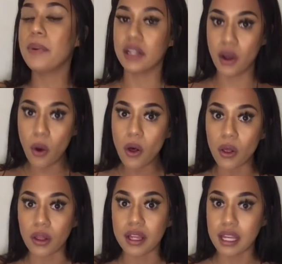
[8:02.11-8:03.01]
put a
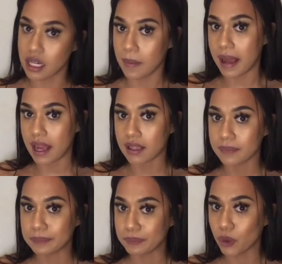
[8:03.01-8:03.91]
hole in our bag,
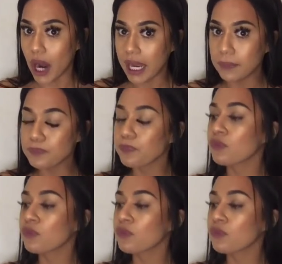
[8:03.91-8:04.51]
right?